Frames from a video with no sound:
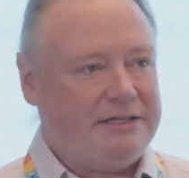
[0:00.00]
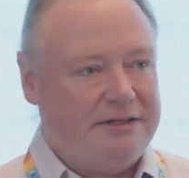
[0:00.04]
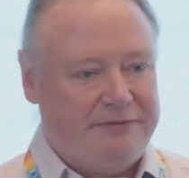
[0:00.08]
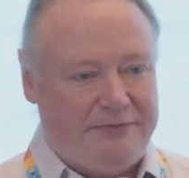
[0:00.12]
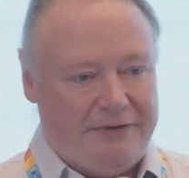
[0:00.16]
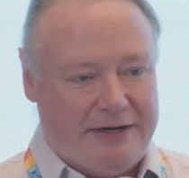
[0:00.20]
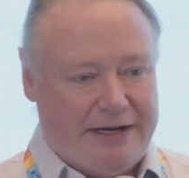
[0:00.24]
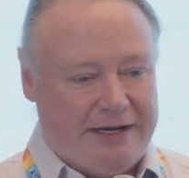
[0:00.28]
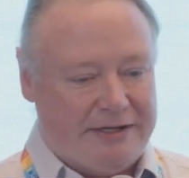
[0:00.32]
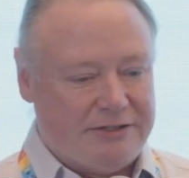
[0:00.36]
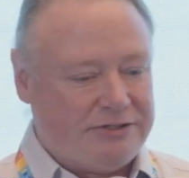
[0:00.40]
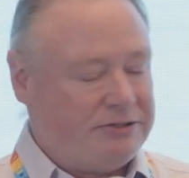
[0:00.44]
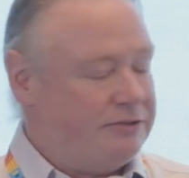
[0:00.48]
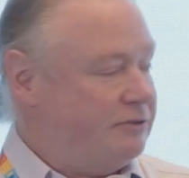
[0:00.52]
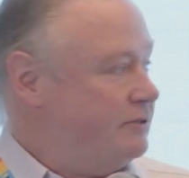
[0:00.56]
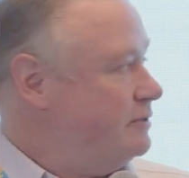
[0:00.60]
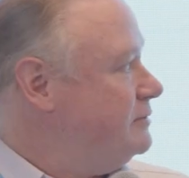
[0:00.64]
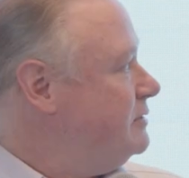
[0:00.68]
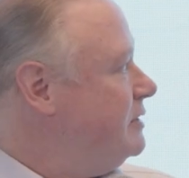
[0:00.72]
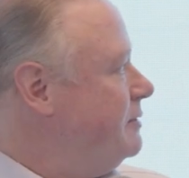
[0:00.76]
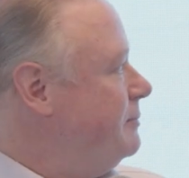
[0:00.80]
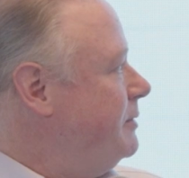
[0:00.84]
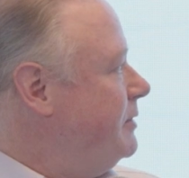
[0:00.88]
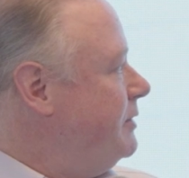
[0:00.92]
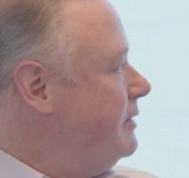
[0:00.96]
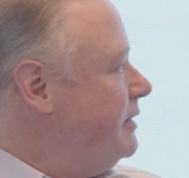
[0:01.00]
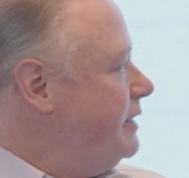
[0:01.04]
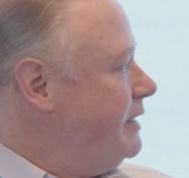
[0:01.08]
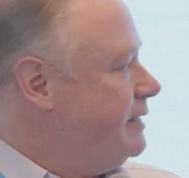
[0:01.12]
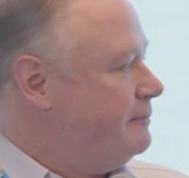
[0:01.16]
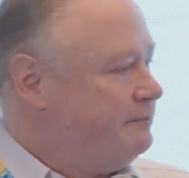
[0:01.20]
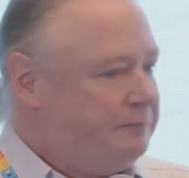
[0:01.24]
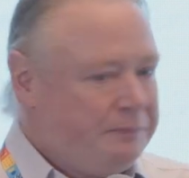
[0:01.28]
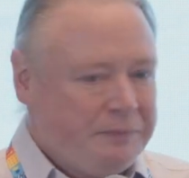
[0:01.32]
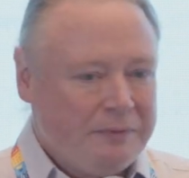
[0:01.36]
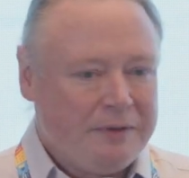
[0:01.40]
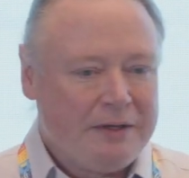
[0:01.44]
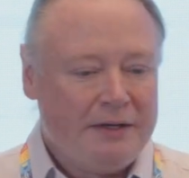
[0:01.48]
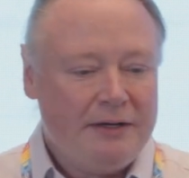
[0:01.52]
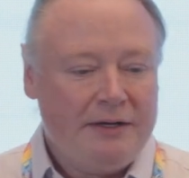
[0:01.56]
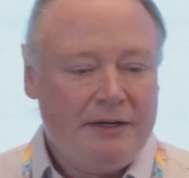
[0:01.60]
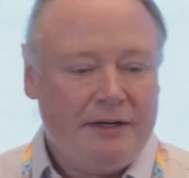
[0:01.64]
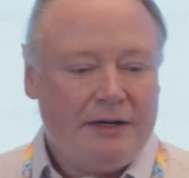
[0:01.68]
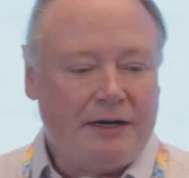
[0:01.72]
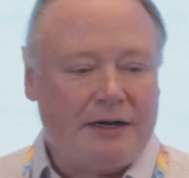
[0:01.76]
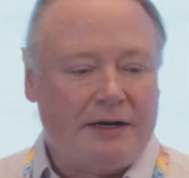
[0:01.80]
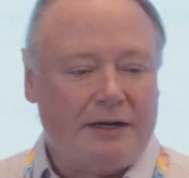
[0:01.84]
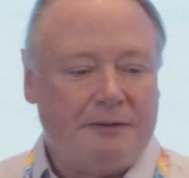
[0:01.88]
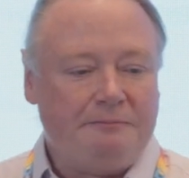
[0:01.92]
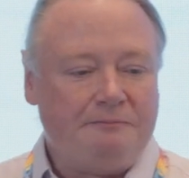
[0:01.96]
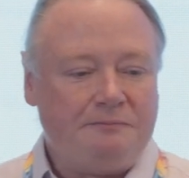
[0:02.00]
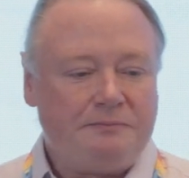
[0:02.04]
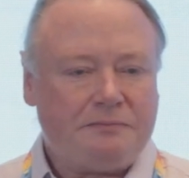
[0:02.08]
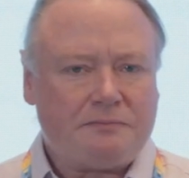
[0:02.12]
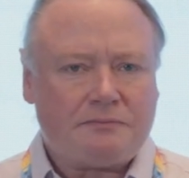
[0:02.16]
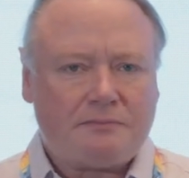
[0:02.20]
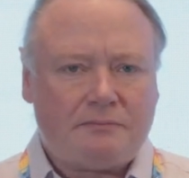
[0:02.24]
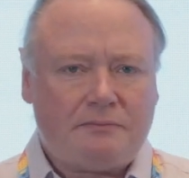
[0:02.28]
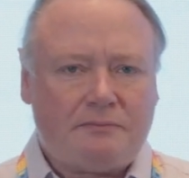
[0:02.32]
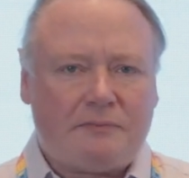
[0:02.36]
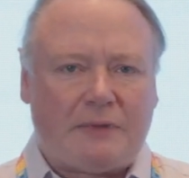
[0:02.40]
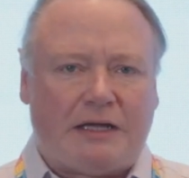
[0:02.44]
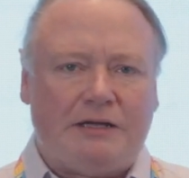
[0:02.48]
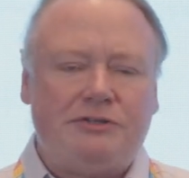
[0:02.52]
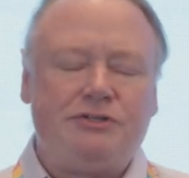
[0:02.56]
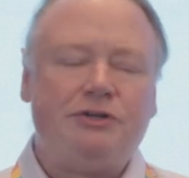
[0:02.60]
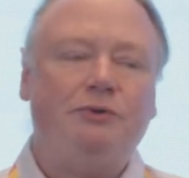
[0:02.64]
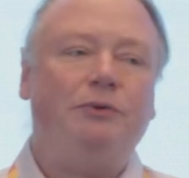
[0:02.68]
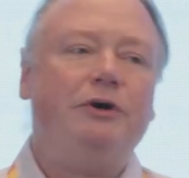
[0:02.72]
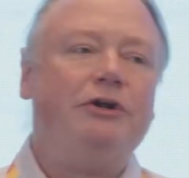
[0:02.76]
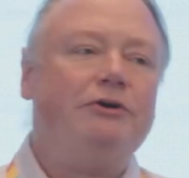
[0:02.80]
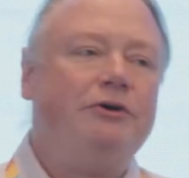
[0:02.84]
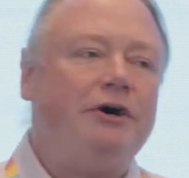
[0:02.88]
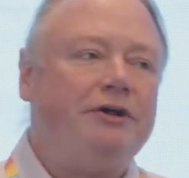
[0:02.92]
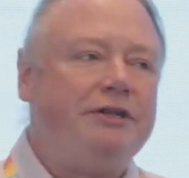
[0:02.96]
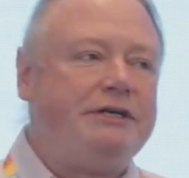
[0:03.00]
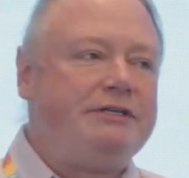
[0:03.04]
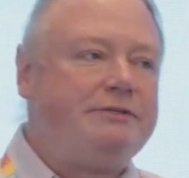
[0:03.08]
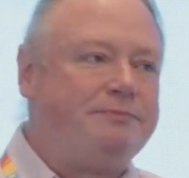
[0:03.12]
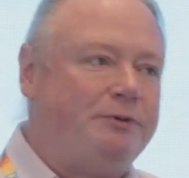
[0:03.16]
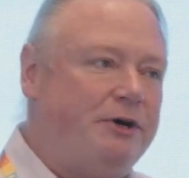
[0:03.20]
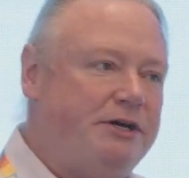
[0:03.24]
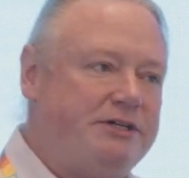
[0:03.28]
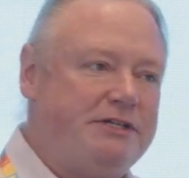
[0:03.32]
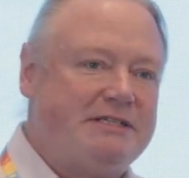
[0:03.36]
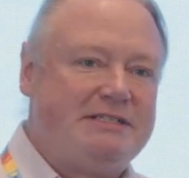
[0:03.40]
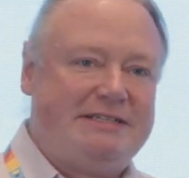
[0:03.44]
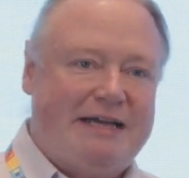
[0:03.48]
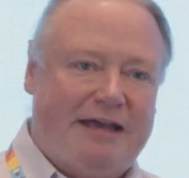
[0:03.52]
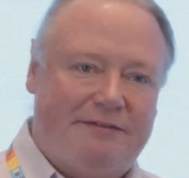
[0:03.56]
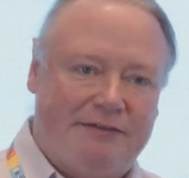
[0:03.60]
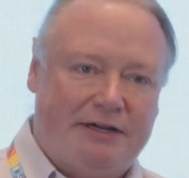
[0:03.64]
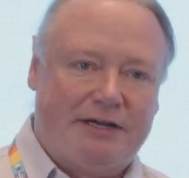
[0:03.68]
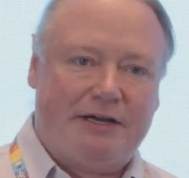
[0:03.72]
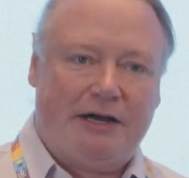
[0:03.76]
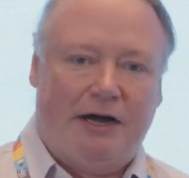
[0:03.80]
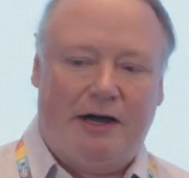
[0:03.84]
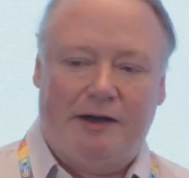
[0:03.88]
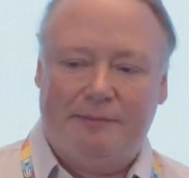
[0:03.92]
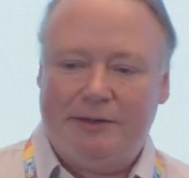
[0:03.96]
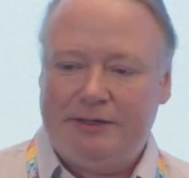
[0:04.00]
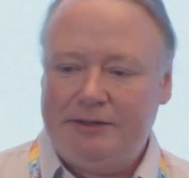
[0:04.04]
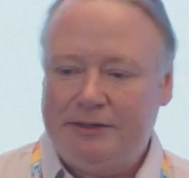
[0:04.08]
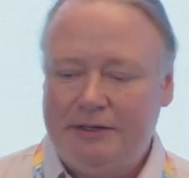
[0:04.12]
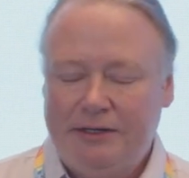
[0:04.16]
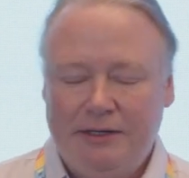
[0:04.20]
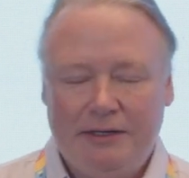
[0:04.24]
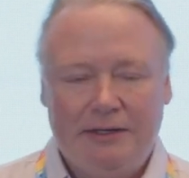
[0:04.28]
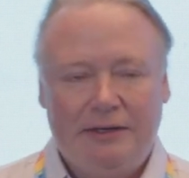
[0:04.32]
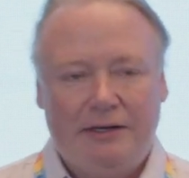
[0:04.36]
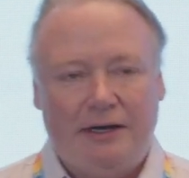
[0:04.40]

the financial community. So what do all these projects have in common?